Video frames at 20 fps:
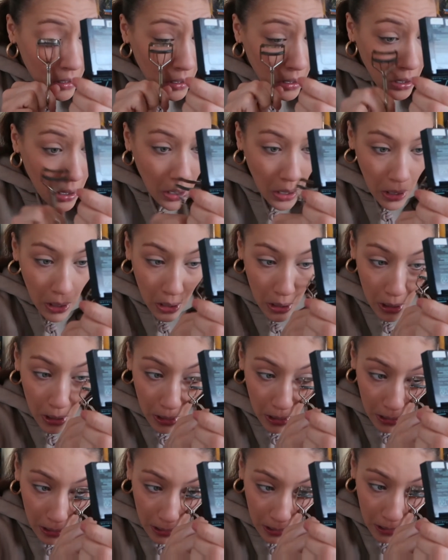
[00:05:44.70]

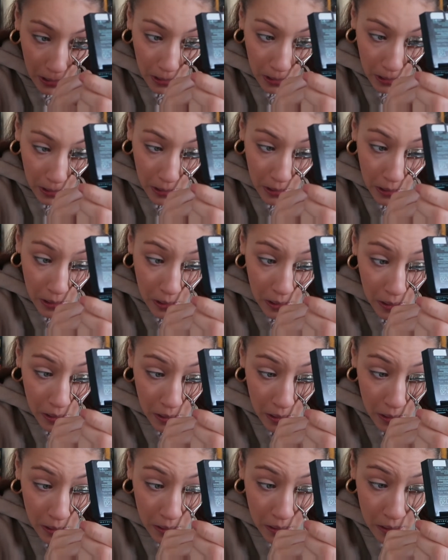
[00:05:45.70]

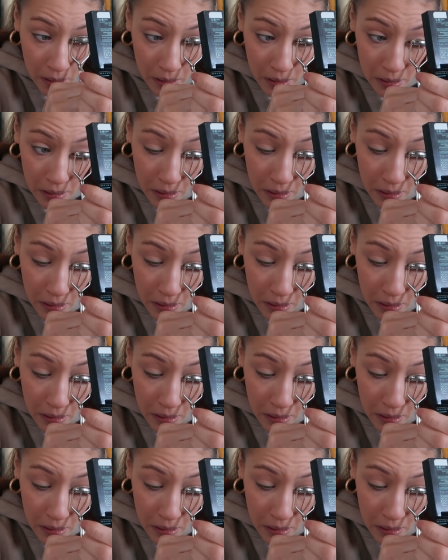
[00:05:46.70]
Nothing is said.